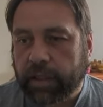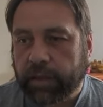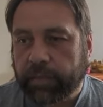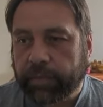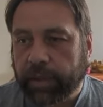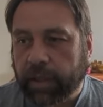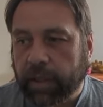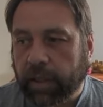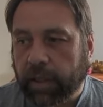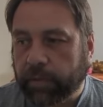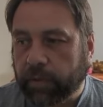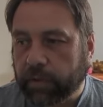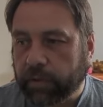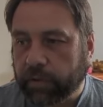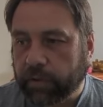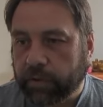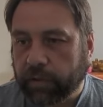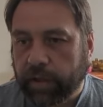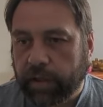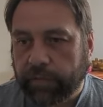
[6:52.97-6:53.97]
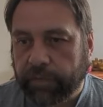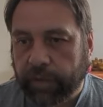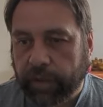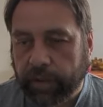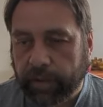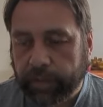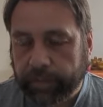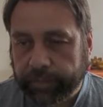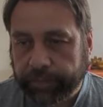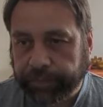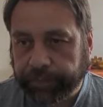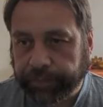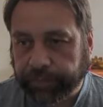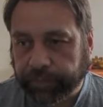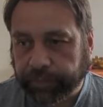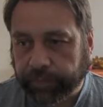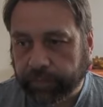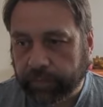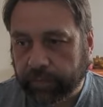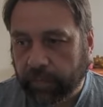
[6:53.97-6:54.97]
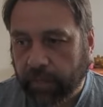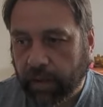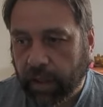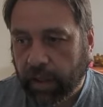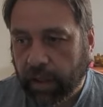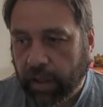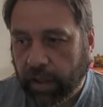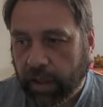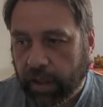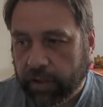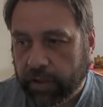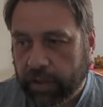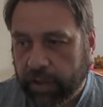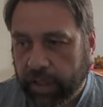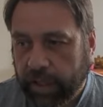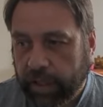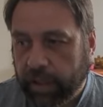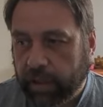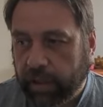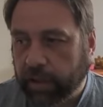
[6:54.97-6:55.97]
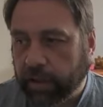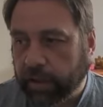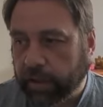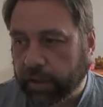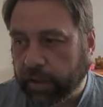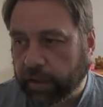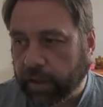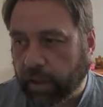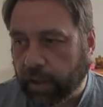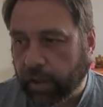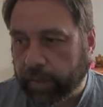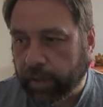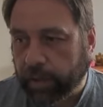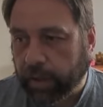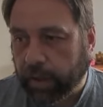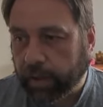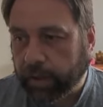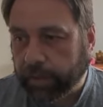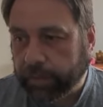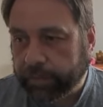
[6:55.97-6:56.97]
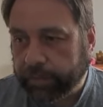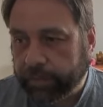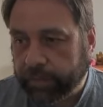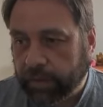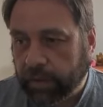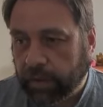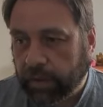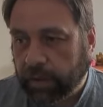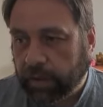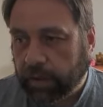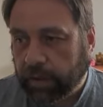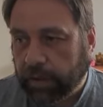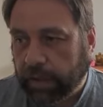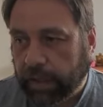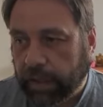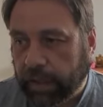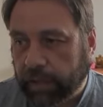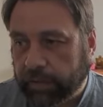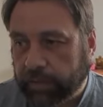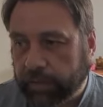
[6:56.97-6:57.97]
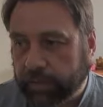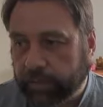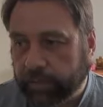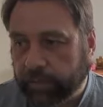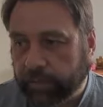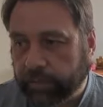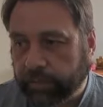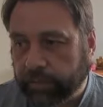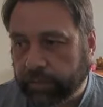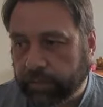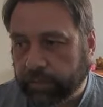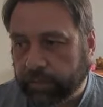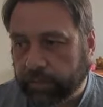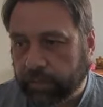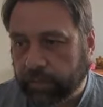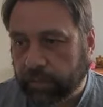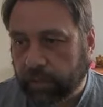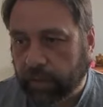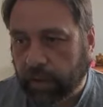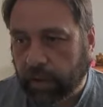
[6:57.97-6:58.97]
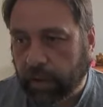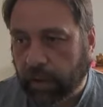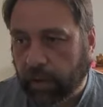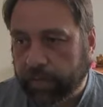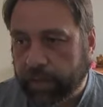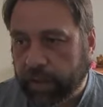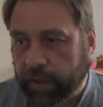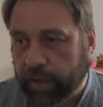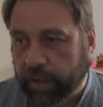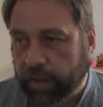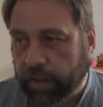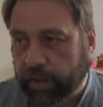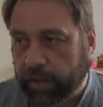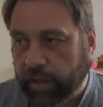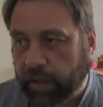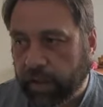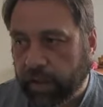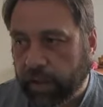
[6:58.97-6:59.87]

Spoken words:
to pull it up on Street View and just take a look at the car park. Now, obviously, I don't know, there